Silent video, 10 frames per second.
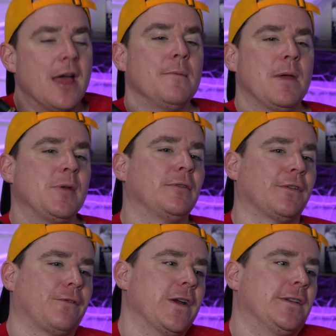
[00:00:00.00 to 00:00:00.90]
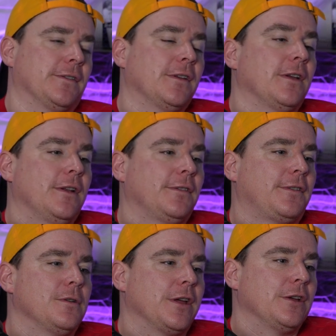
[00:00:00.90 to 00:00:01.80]
Maybe he was afraid because it is
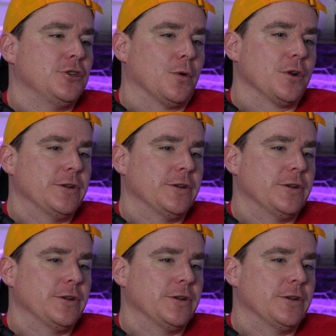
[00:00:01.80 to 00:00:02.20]
still King George,